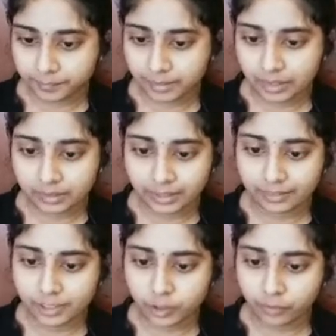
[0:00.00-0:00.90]
They will
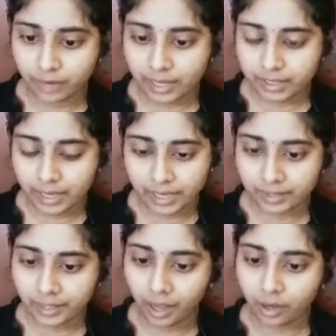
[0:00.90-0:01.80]
issue 5
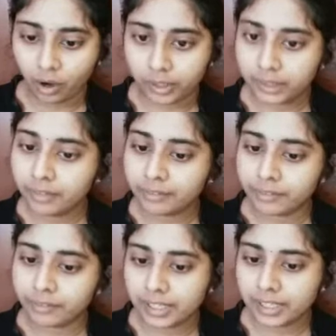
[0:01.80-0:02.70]
ADR on the
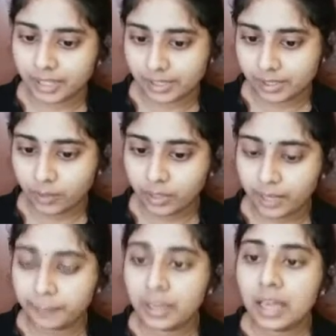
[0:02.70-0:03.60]
50 shares. Okay.
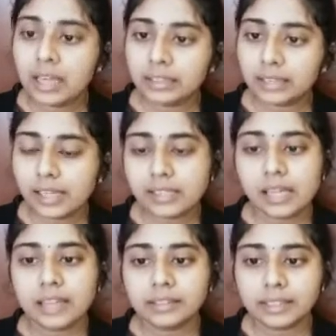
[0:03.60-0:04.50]
Thus,
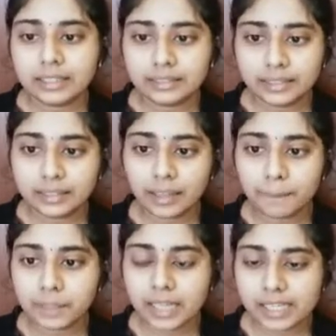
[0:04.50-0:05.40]
the Indian
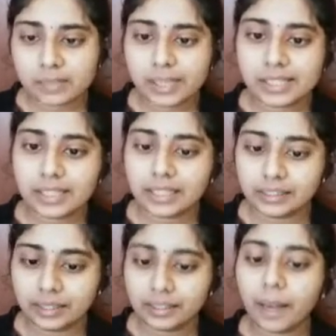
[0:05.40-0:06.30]
company, XYZ Indian
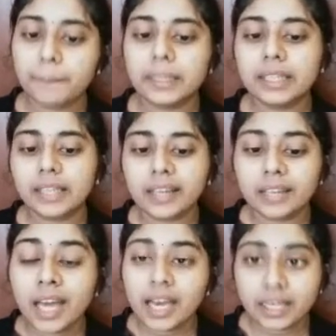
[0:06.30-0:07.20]
company, can
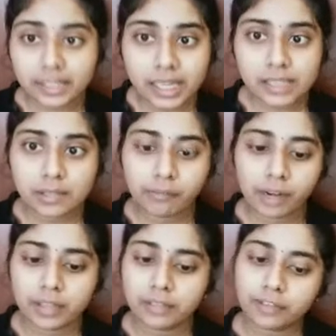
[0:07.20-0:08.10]
raise fund
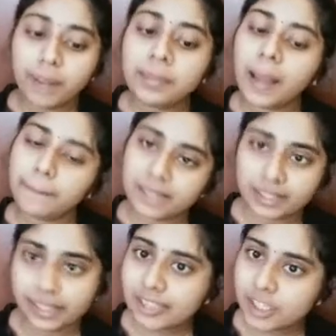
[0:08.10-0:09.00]
from American
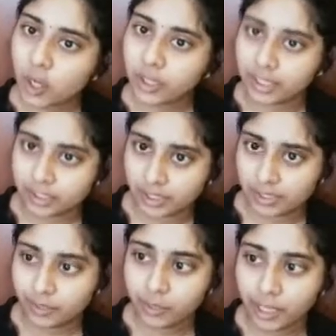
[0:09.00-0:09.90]
Stock Exchange.
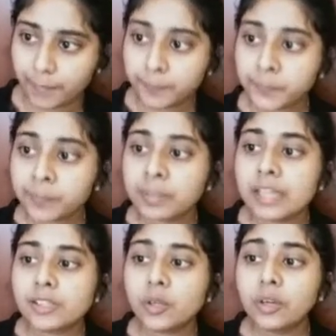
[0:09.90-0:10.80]
Okay. So,
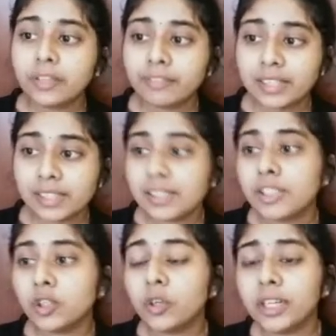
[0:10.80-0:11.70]
if it is
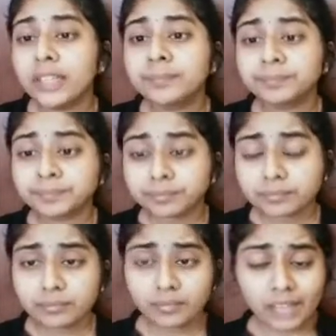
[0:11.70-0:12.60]
issued in
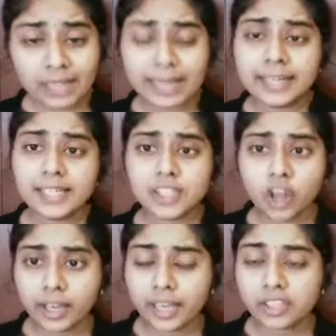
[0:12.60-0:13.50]
London Stock
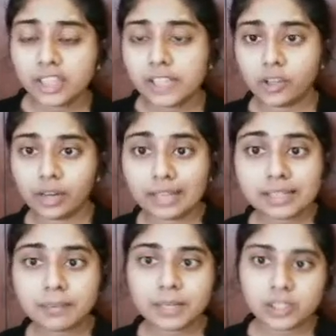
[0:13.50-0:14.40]
Exchange or
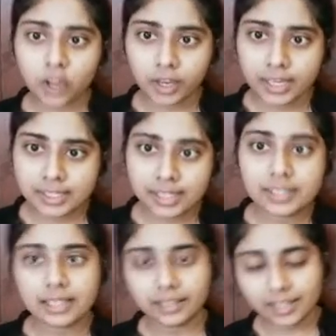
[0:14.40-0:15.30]
Luxembourg Stock Exchange,
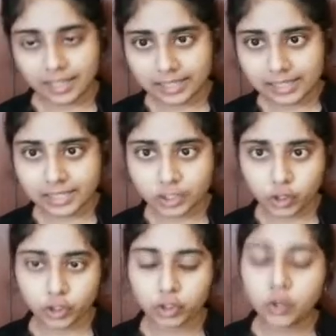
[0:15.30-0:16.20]
it is issued
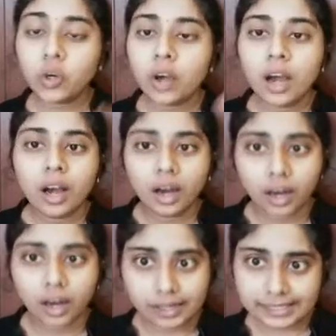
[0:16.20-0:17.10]
through
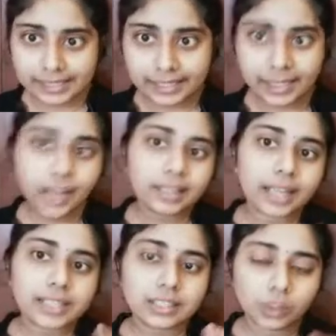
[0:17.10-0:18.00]
GDR, that is
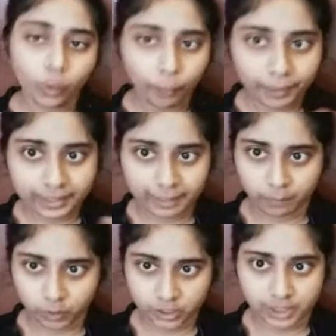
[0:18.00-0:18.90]
Global
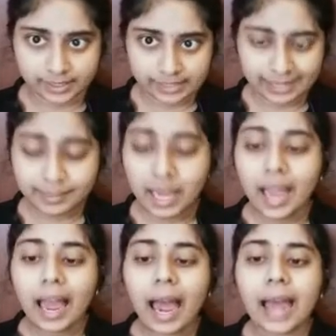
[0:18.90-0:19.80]
Deposit Receipt.
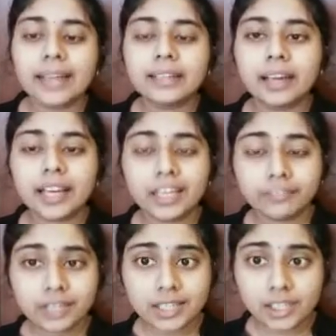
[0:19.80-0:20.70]
And if it
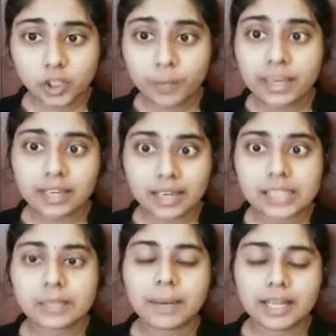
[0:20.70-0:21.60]
is to be raised,
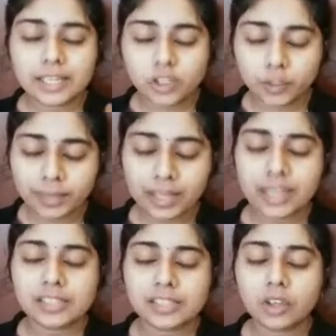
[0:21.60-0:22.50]
money is to be raised
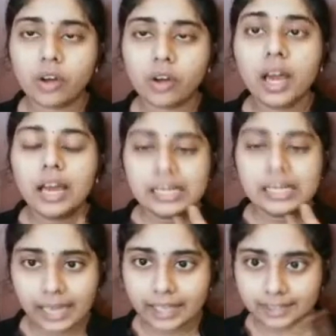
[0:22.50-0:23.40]
or
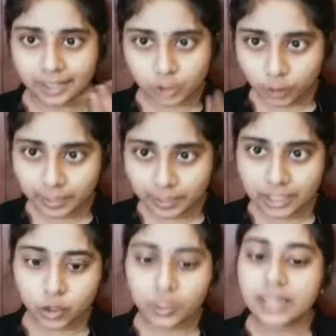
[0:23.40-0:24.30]
shares has to be
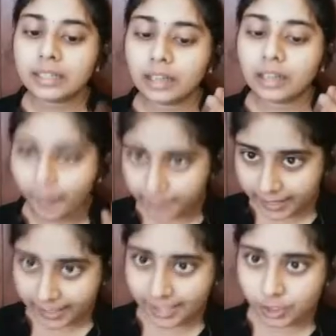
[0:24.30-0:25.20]
issued in
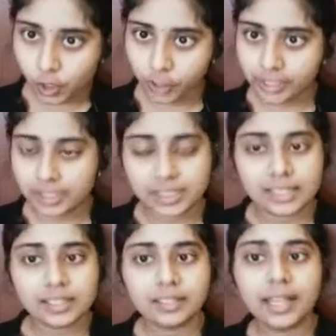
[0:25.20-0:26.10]
American Stock Exchange,
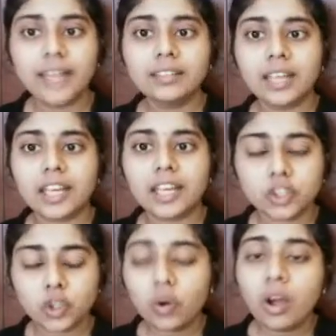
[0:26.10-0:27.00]
then they issue
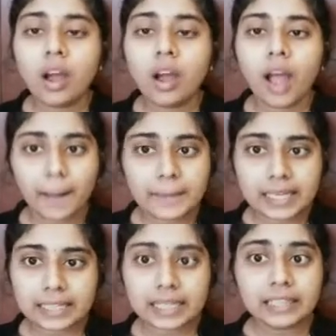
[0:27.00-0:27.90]

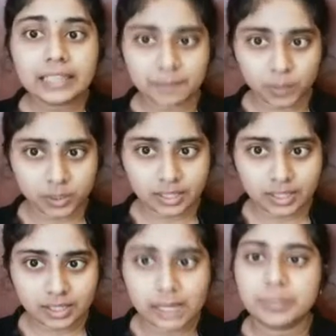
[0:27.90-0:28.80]
American Deposit
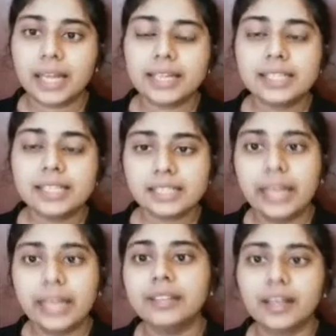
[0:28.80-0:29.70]
Receipt, that is
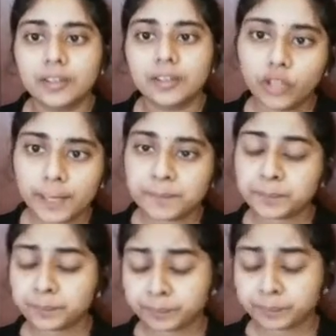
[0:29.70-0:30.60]
ADR. Okay.
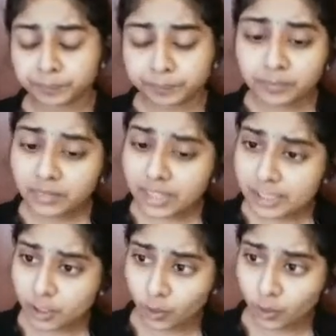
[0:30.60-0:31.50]

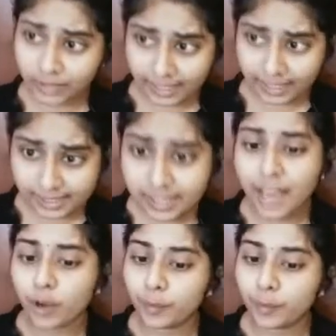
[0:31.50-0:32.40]
So that's it. I
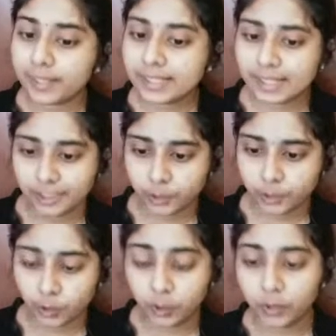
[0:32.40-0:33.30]
hope it's clear to you
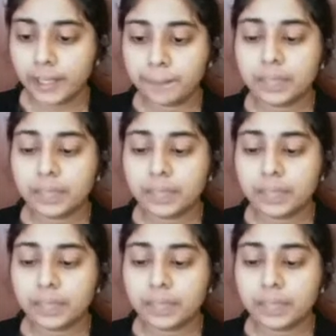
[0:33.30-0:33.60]
all. Okay.